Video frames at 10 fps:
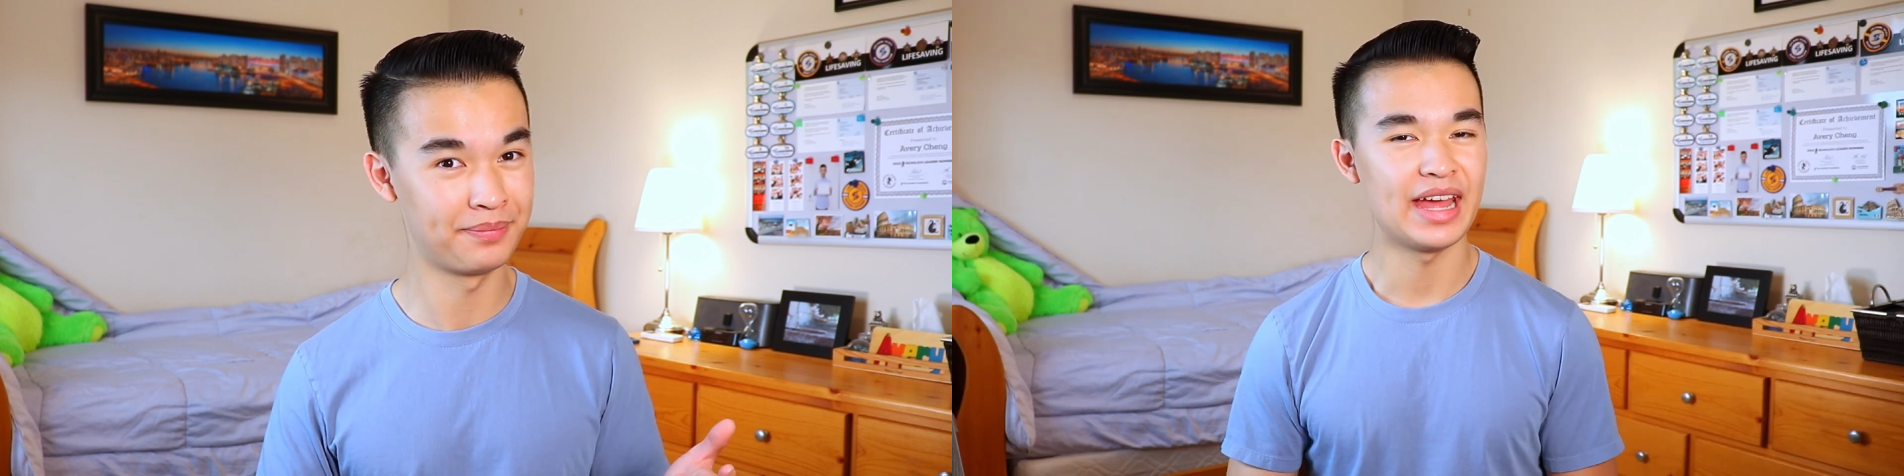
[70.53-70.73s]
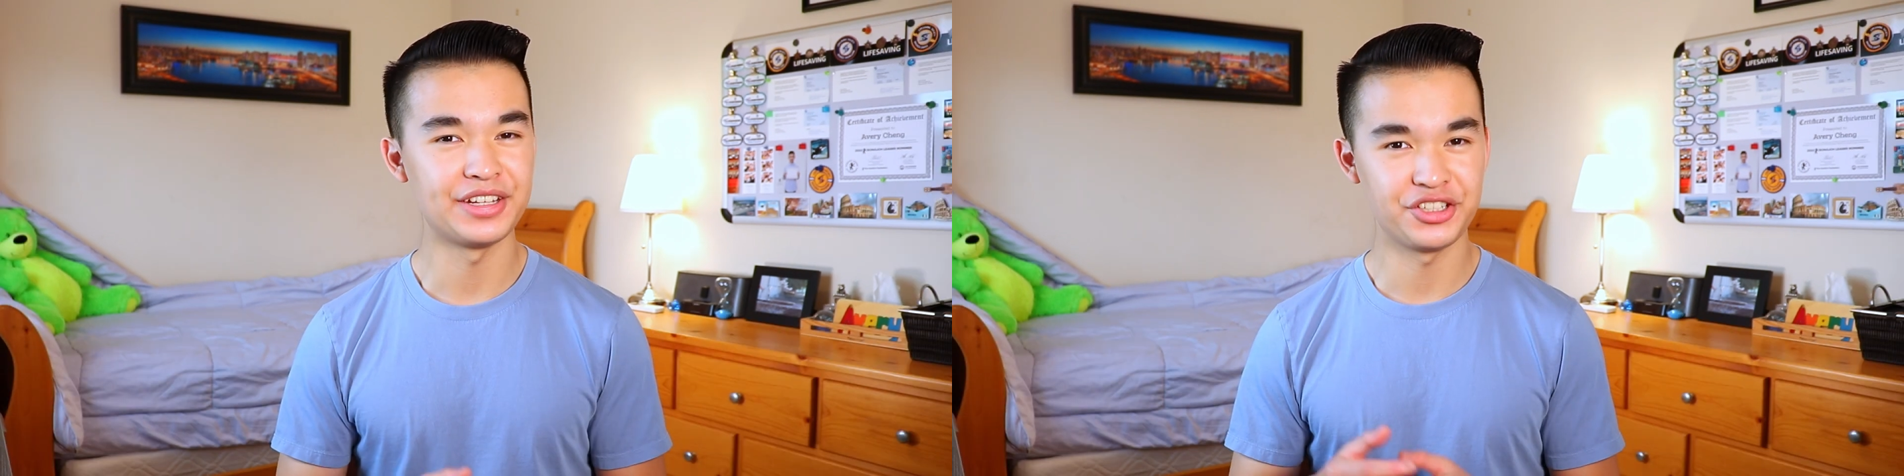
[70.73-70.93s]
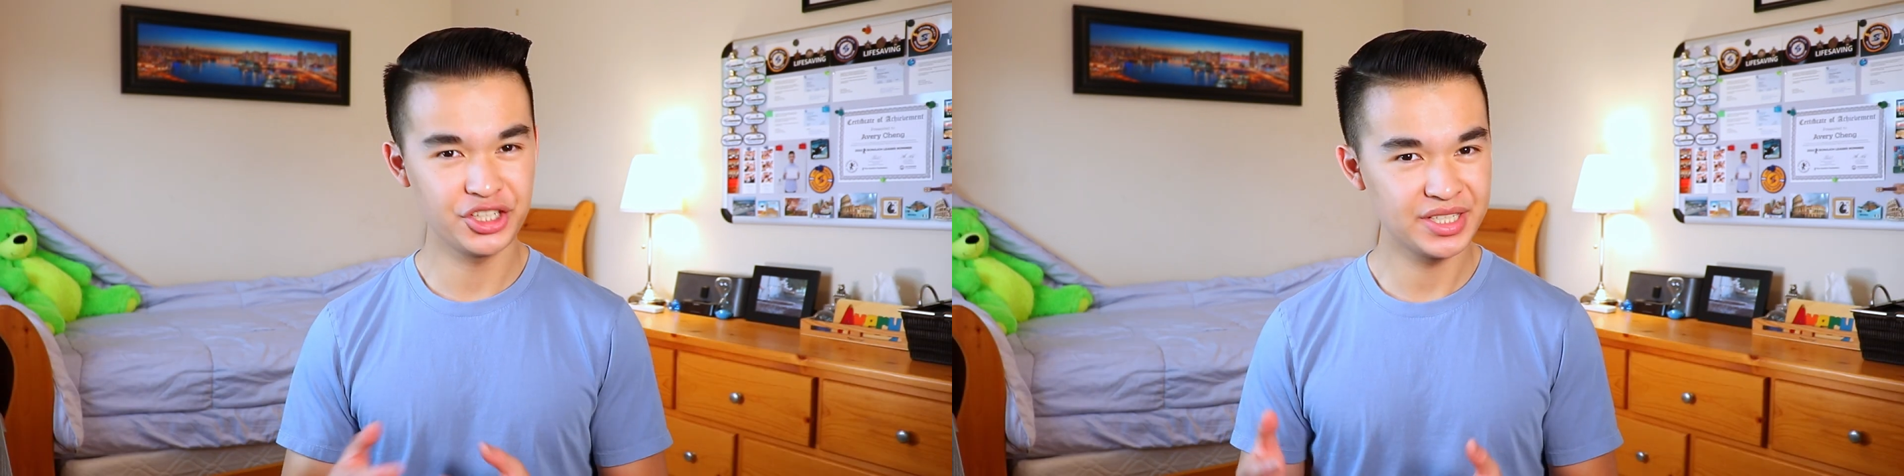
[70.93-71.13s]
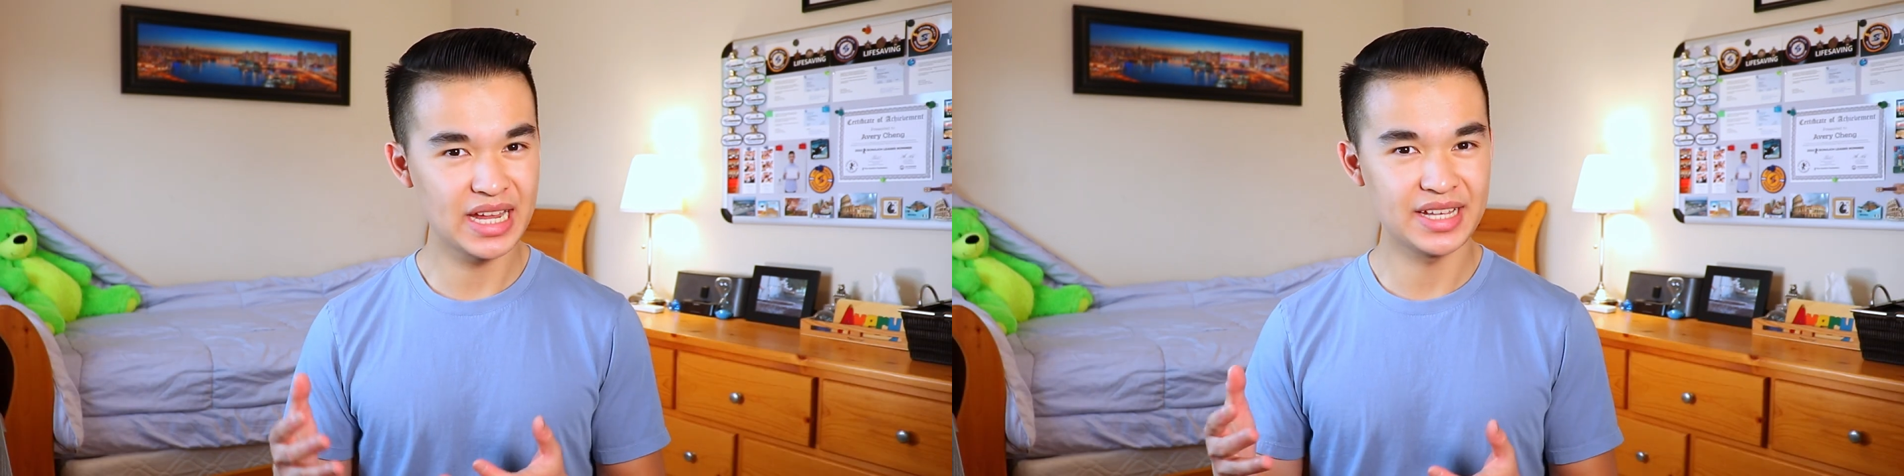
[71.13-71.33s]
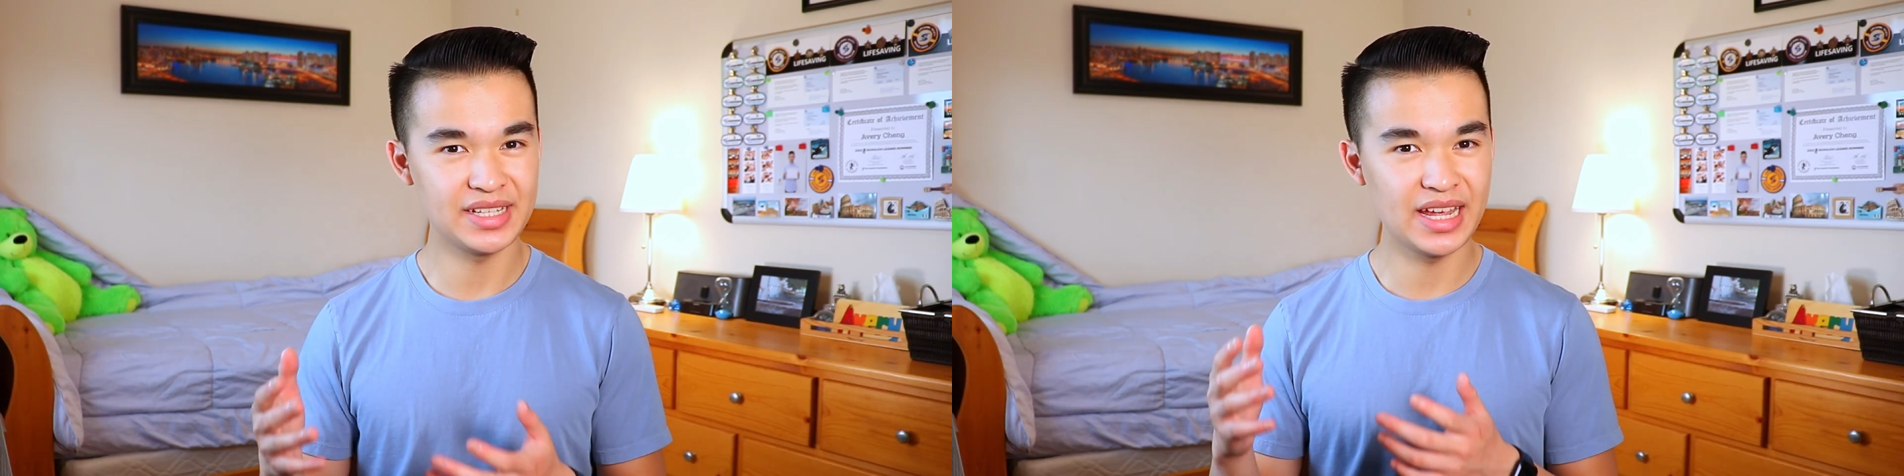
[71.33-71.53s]
And
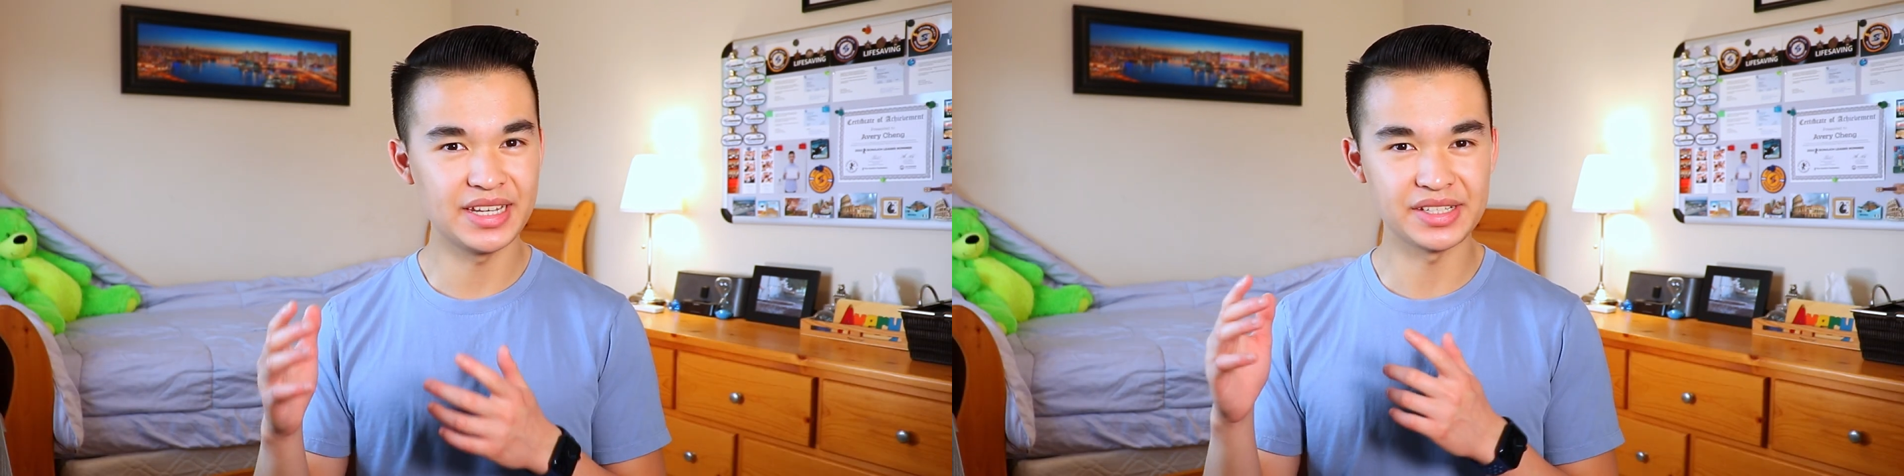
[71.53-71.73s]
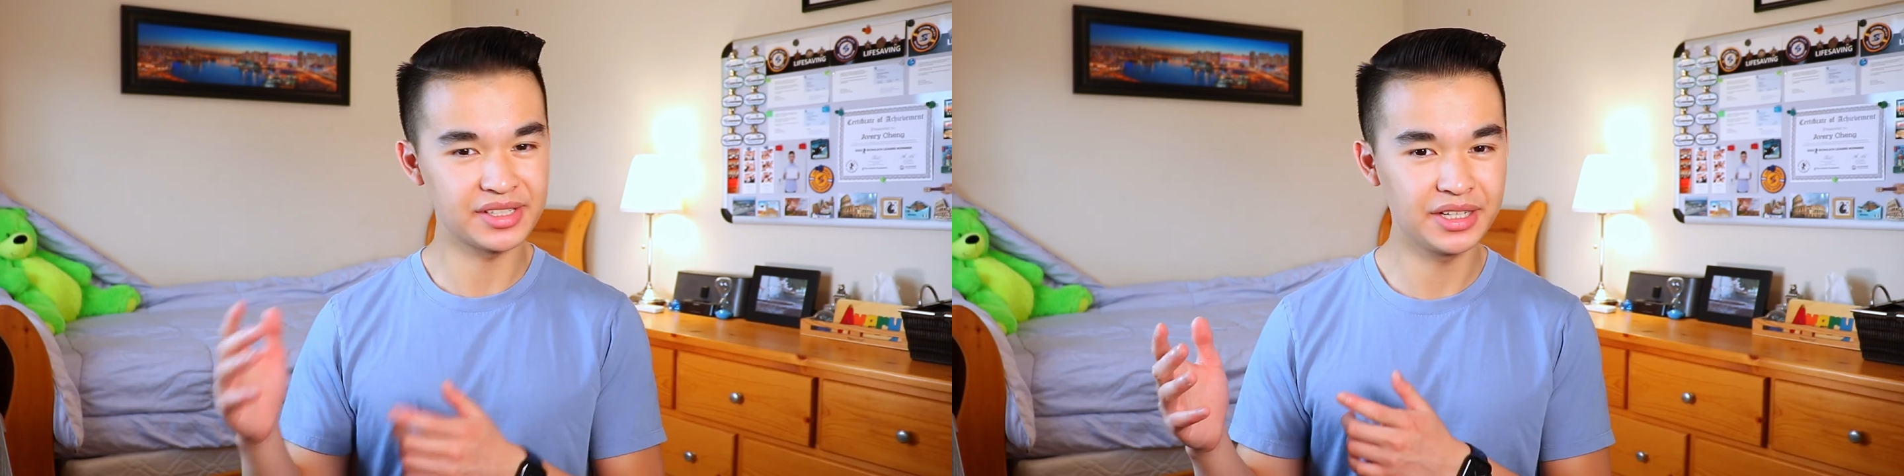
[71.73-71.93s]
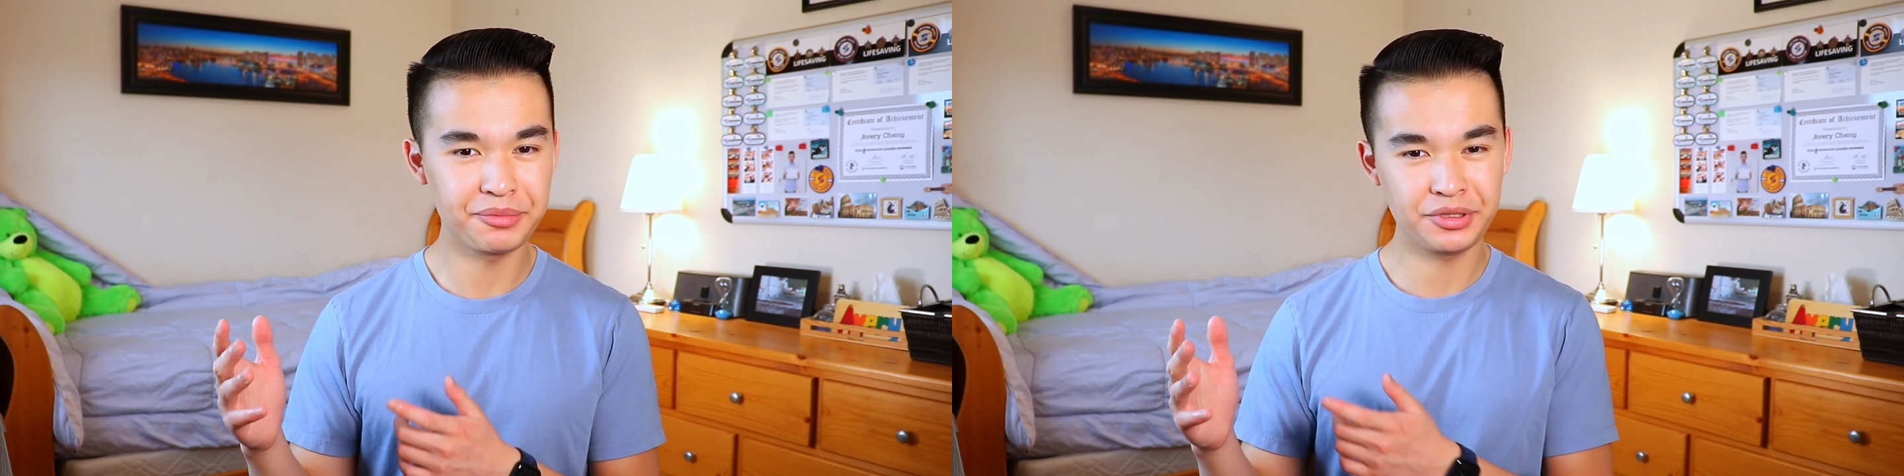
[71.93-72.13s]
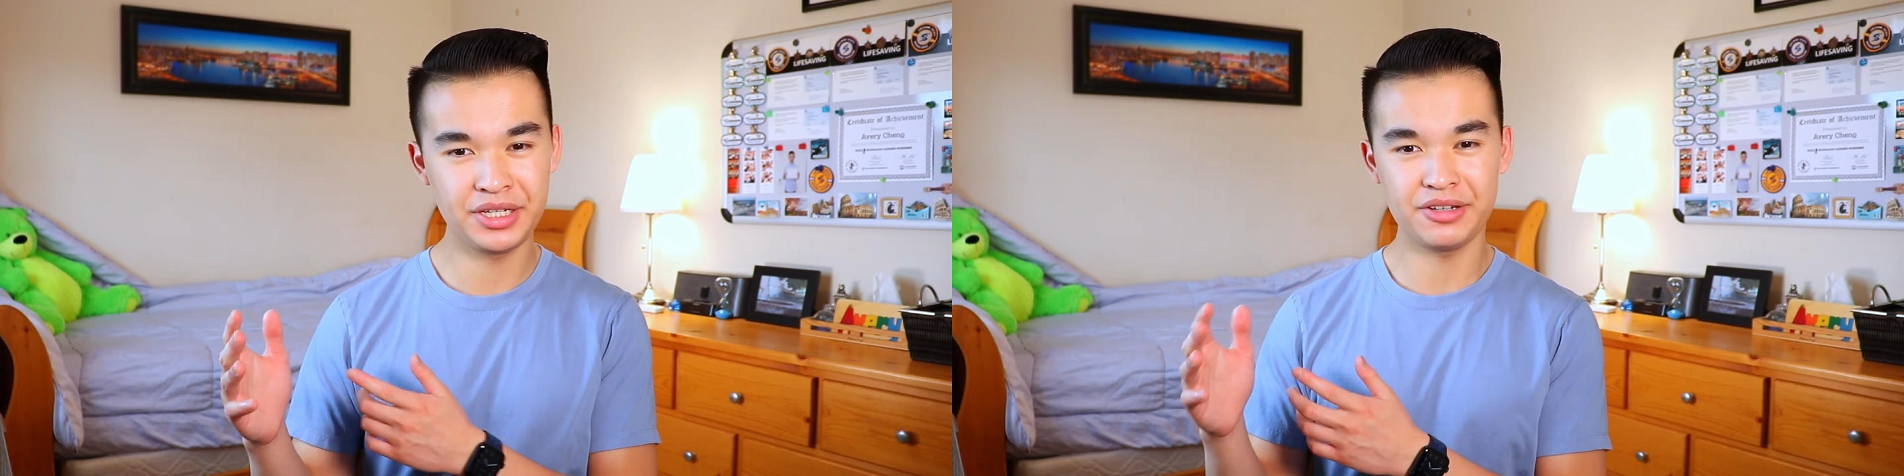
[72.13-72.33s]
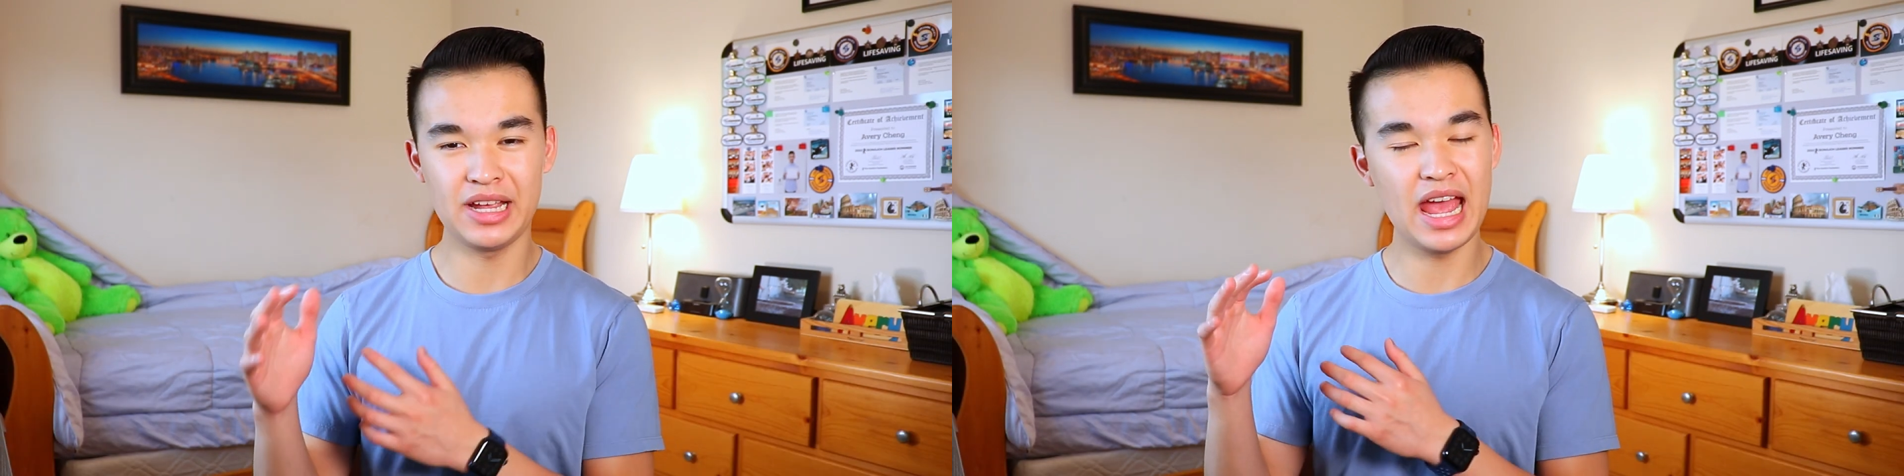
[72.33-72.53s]
just as a disclaimer
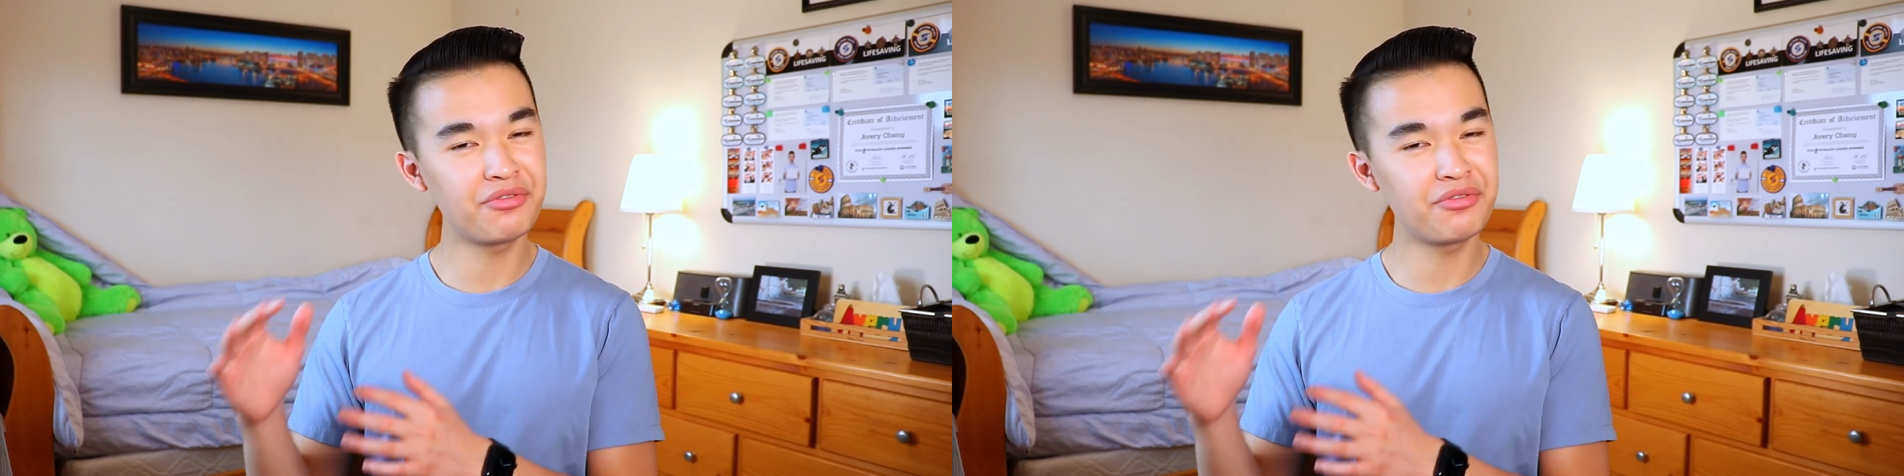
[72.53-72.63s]
here,